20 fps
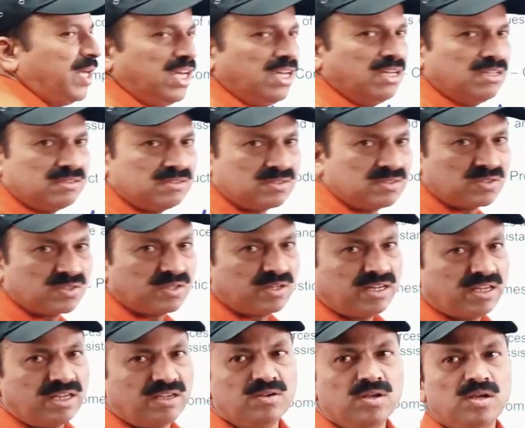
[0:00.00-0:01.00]

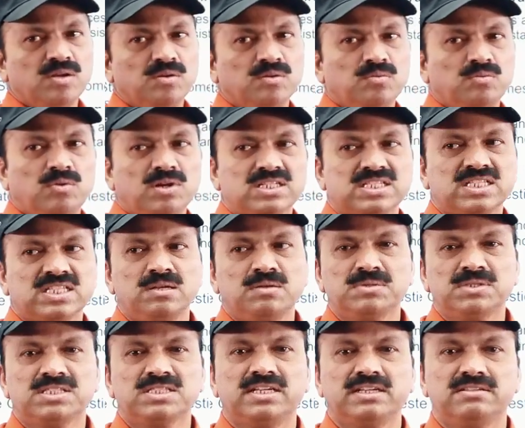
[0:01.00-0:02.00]
history. What
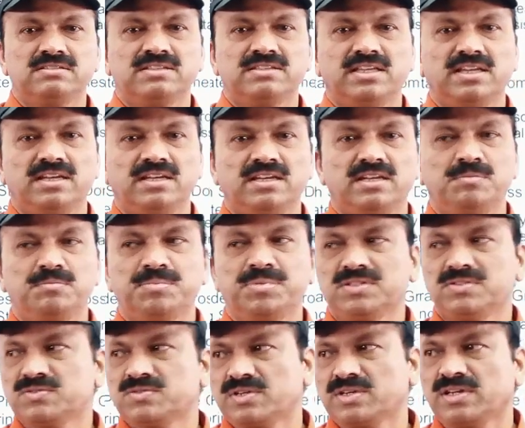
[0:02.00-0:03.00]
syllabus that is there in AP
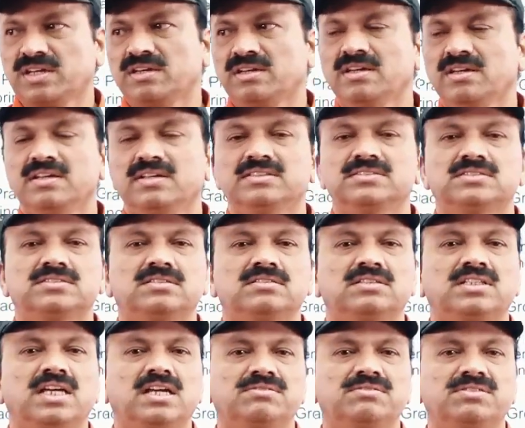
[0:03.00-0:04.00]
history? So
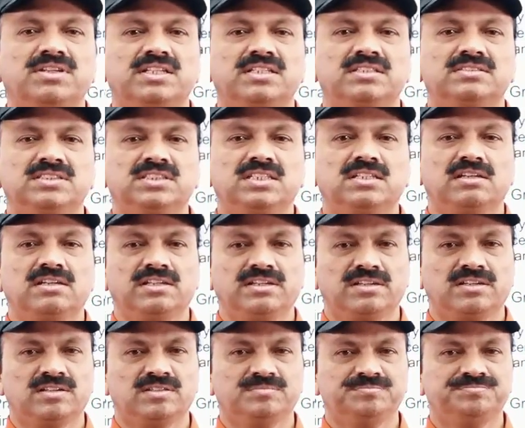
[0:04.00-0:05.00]
that we can see
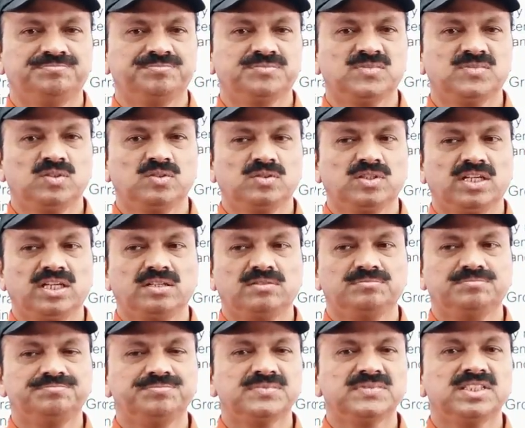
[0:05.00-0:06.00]
clearly. Okay.
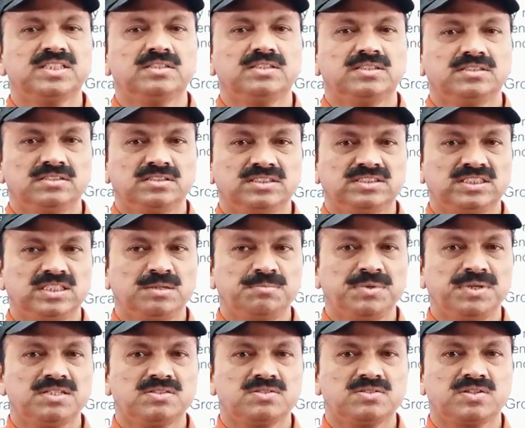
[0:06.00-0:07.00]
This AP
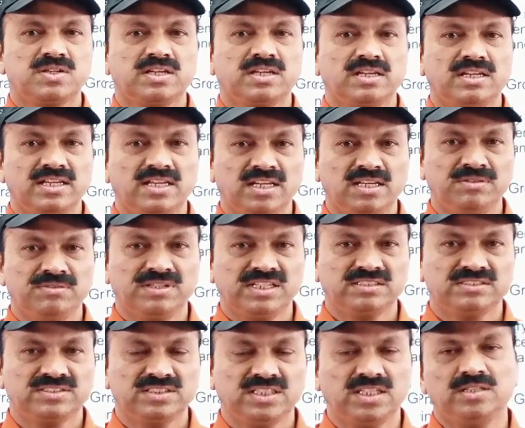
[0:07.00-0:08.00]
history, clearly we
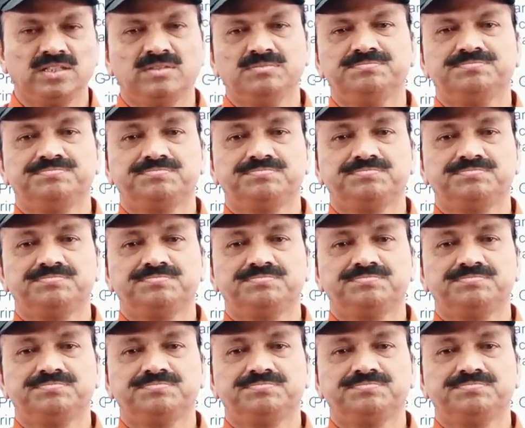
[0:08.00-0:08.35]
can see